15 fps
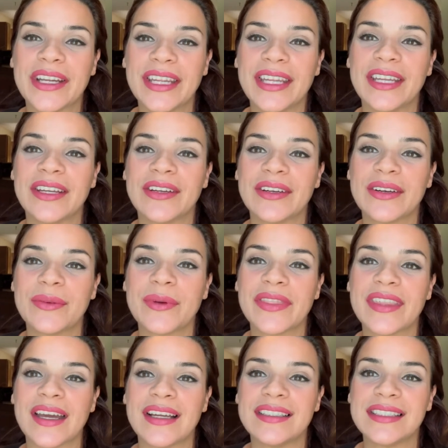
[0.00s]
here with
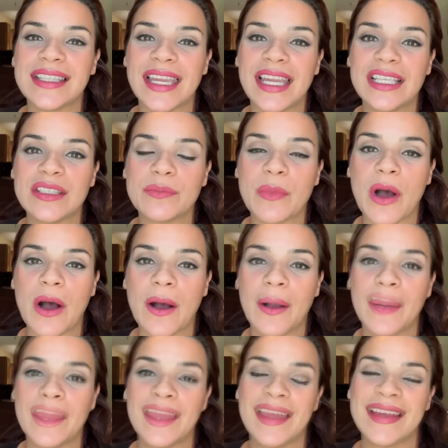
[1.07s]
the Unstaged
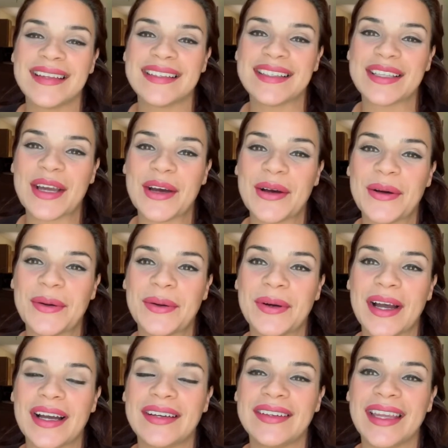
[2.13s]
Mom.
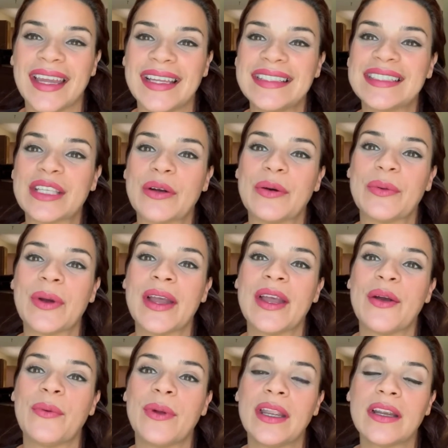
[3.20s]
So
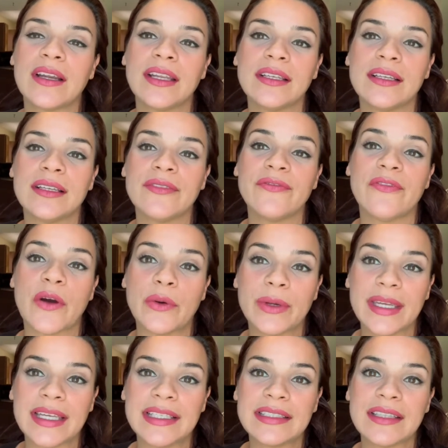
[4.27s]
we are gonna
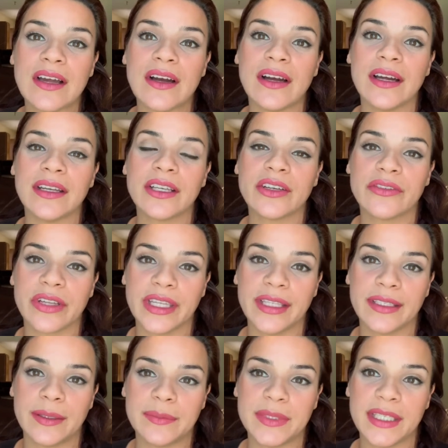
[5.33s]
focus on
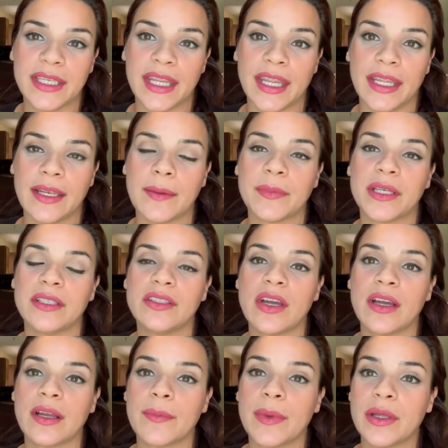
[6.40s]
curriculum today, and I'm gonna
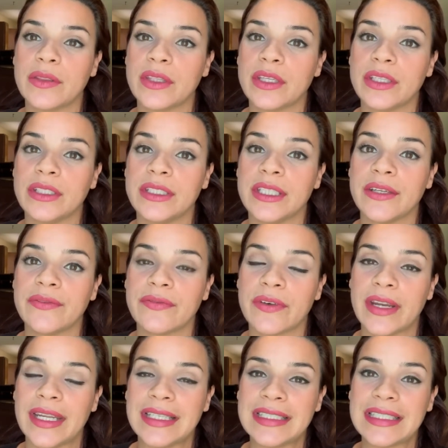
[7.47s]
talk about the
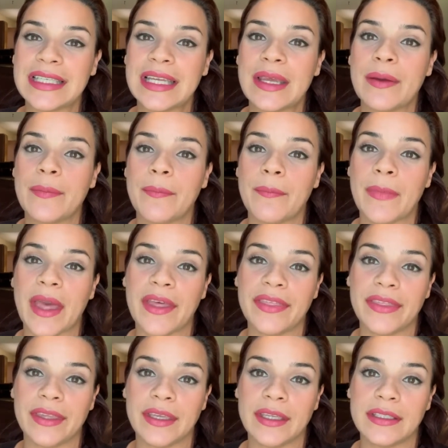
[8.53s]
different
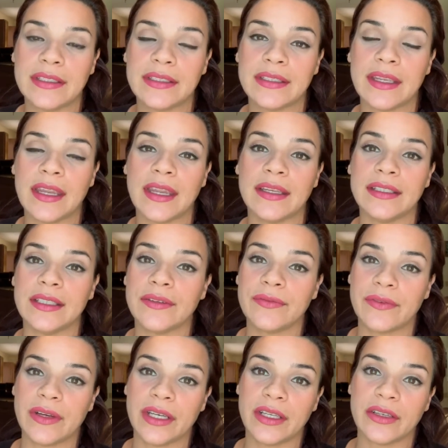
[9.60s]
methods and
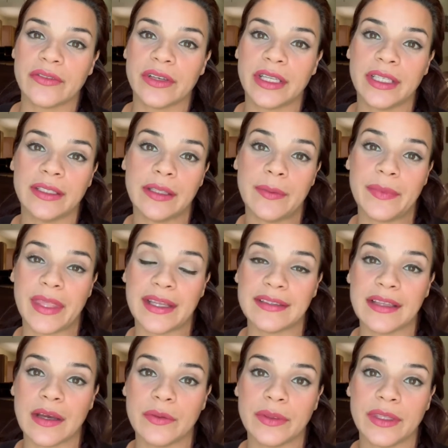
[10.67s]
different curriculum that's
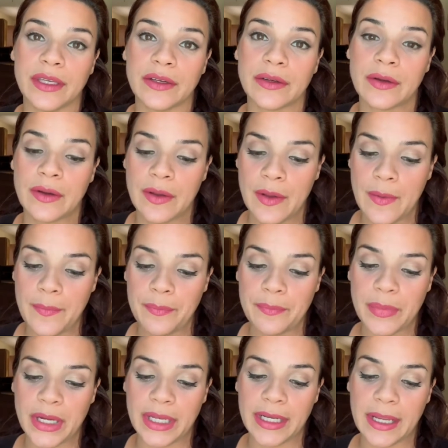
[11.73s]
out there.
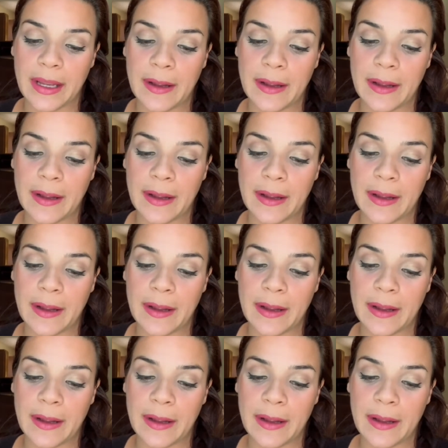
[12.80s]
But